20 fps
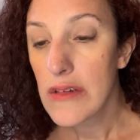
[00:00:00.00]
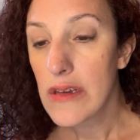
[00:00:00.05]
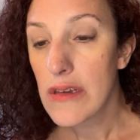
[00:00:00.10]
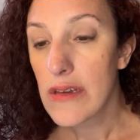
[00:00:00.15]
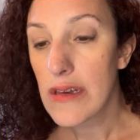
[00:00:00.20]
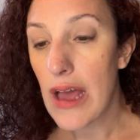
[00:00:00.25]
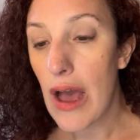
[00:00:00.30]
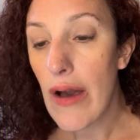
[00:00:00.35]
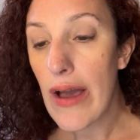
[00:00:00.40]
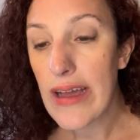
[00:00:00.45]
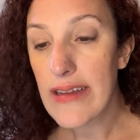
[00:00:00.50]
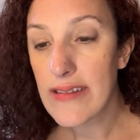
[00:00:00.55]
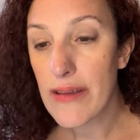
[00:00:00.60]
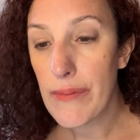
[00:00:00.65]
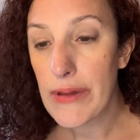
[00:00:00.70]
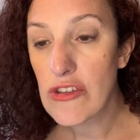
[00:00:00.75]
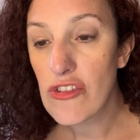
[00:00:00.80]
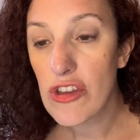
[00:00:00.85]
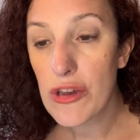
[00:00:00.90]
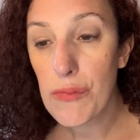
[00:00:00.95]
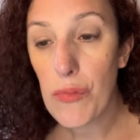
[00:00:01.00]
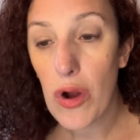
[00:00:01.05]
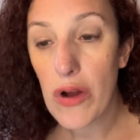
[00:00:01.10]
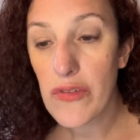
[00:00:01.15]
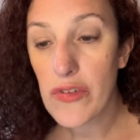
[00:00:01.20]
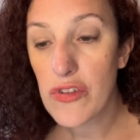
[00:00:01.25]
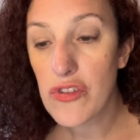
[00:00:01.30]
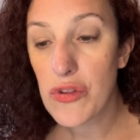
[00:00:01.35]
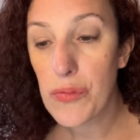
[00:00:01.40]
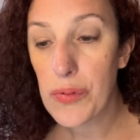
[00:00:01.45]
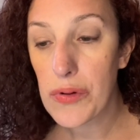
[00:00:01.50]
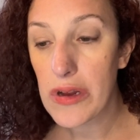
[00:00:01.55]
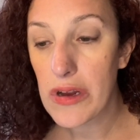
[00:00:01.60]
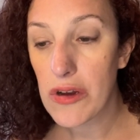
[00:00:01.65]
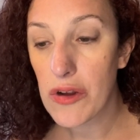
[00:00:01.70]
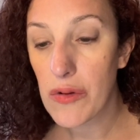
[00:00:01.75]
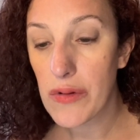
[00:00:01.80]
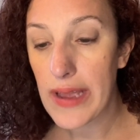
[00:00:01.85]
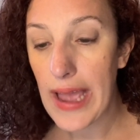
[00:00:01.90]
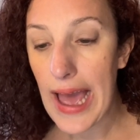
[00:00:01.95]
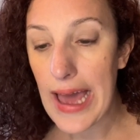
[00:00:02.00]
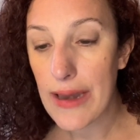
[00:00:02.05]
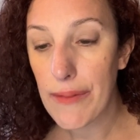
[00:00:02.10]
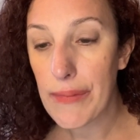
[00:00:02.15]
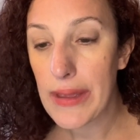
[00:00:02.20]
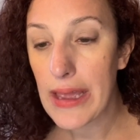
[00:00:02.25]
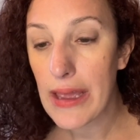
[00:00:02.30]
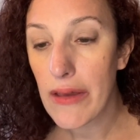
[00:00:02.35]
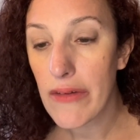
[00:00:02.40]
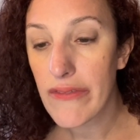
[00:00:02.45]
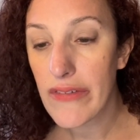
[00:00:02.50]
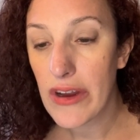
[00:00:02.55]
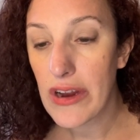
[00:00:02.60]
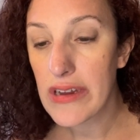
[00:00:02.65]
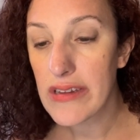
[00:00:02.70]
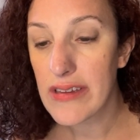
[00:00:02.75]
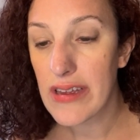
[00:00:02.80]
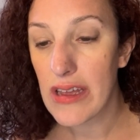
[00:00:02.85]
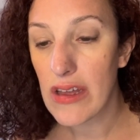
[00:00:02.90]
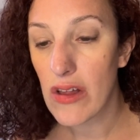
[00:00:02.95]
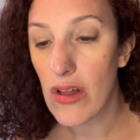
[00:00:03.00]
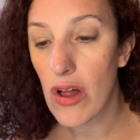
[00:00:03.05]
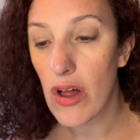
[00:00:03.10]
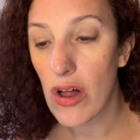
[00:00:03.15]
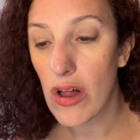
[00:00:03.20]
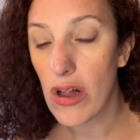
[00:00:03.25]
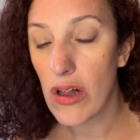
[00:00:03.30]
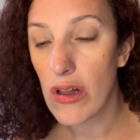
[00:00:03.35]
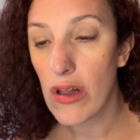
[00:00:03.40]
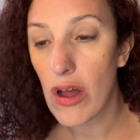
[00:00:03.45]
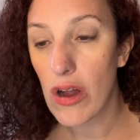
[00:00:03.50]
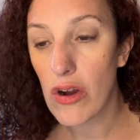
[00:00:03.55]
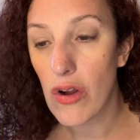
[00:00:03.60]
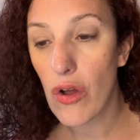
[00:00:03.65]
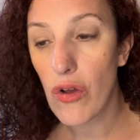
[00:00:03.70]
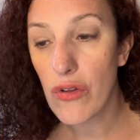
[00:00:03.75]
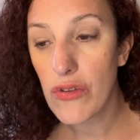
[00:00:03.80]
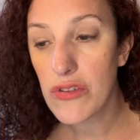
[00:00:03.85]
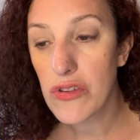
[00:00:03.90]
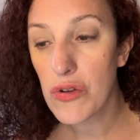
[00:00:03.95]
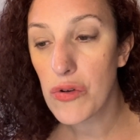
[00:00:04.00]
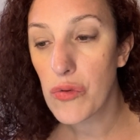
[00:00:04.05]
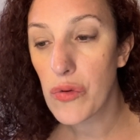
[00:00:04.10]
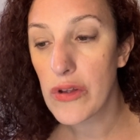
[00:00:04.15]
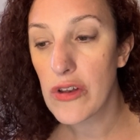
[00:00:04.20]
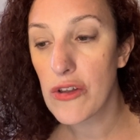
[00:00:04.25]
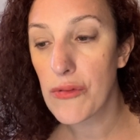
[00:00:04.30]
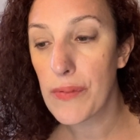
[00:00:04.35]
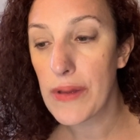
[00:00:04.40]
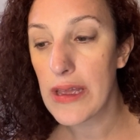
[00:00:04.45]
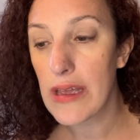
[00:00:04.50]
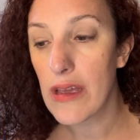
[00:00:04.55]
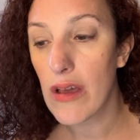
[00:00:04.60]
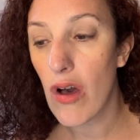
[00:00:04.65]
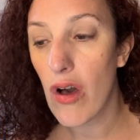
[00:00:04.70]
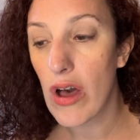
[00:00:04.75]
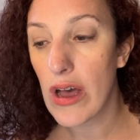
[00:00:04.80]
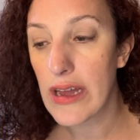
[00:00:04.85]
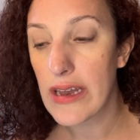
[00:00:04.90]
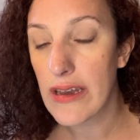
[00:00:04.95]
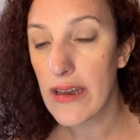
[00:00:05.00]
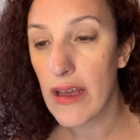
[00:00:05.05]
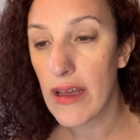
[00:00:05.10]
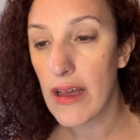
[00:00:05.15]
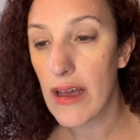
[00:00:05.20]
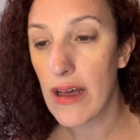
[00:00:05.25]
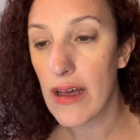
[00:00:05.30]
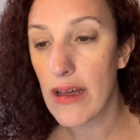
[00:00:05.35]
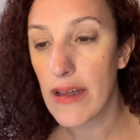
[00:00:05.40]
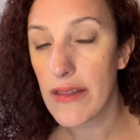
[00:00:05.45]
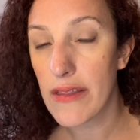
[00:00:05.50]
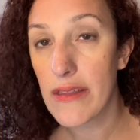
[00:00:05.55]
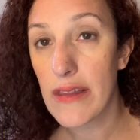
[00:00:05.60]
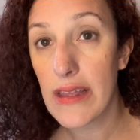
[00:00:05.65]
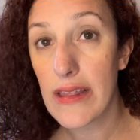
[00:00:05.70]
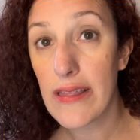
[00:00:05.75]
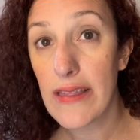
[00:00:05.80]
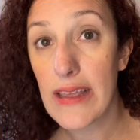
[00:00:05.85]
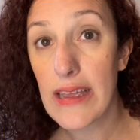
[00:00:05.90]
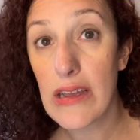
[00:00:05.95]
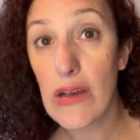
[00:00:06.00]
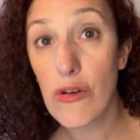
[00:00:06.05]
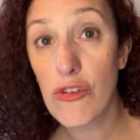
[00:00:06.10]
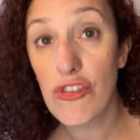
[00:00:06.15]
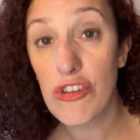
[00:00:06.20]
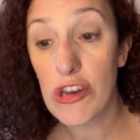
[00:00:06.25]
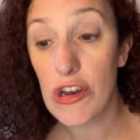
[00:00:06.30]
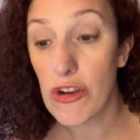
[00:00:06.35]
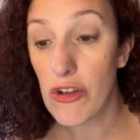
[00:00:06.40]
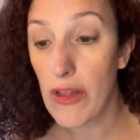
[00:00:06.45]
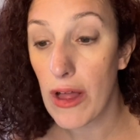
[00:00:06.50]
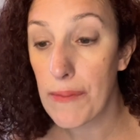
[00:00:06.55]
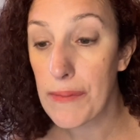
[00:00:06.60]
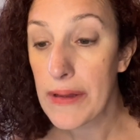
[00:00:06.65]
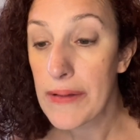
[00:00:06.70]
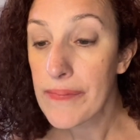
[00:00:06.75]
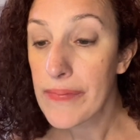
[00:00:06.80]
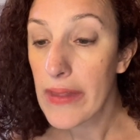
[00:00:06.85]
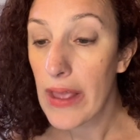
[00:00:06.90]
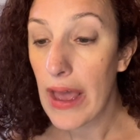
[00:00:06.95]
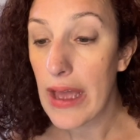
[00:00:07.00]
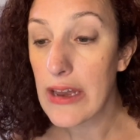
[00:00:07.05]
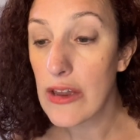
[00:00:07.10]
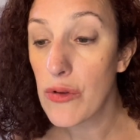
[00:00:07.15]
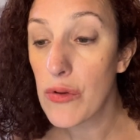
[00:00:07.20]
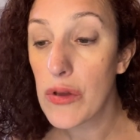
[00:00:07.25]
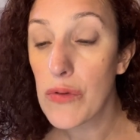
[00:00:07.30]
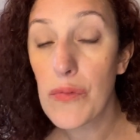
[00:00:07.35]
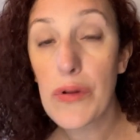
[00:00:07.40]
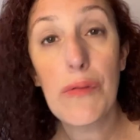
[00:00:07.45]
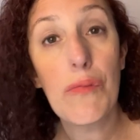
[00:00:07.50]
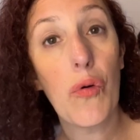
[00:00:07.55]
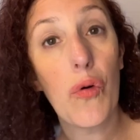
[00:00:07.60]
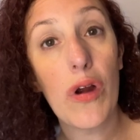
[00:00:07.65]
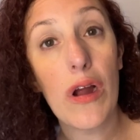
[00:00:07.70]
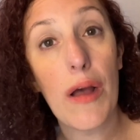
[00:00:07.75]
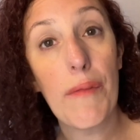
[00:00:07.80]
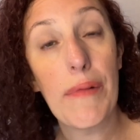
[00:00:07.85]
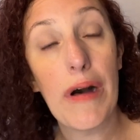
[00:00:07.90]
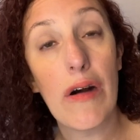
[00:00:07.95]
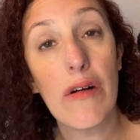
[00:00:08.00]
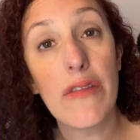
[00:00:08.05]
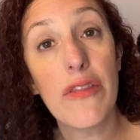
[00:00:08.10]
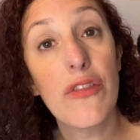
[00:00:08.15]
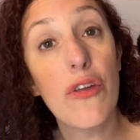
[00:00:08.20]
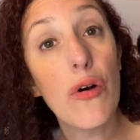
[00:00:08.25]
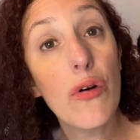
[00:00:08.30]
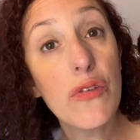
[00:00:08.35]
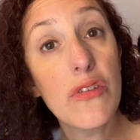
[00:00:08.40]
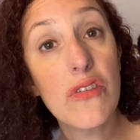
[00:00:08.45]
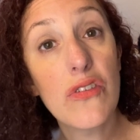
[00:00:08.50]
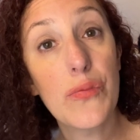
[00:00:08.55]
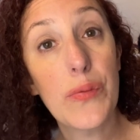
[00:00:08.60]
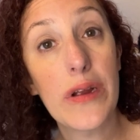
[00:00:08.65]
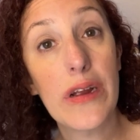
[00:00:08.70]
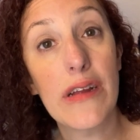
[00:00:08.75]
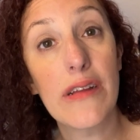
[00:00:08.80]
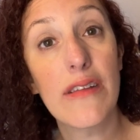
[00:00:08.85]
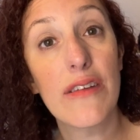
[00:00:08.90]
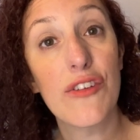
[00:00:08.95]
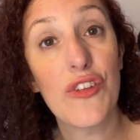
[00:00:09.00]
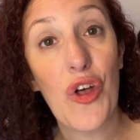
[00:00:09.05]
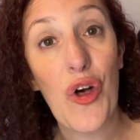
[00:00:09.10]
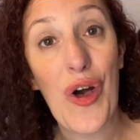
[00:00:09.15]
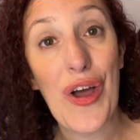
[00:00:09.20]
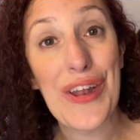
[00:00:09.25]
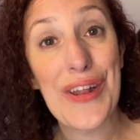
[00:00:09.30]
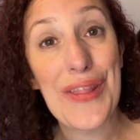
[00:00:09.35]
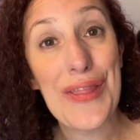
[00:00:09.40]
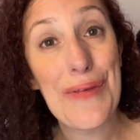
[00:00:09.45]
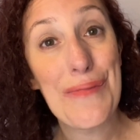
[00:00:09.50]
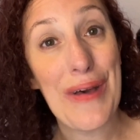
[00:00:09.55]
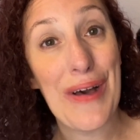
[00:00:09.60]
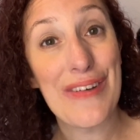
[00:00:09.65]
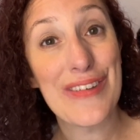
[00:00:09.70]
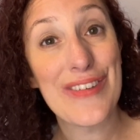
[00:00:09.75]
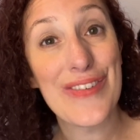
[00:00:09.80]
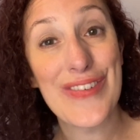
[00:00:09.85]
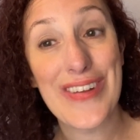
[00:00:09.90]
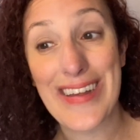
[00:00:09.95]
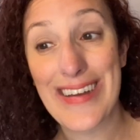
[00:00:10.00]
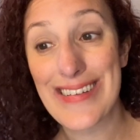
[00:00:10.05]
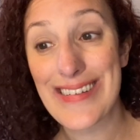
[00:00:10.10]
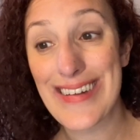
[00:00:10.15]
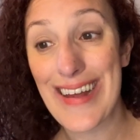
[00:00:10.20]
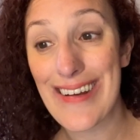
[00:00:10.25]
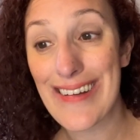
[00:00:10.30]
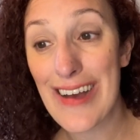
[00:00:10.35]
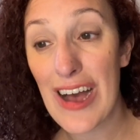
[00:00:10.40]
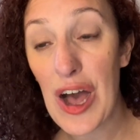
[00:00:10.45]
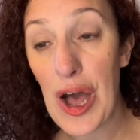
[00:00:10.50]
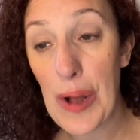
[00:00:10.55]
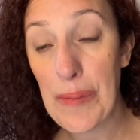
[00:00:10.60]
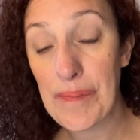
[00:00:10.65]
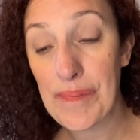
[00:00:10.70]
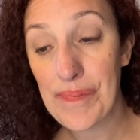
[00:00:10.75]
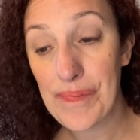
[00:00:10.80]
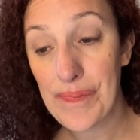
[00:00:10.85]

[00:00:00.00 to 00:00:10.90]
Now, as I mentioned, Marvel's Superhero Academy, Fairy Tale Hall are also going to be on in the Oceaneer Club, and you can read more about those experiences on themouseforless.com.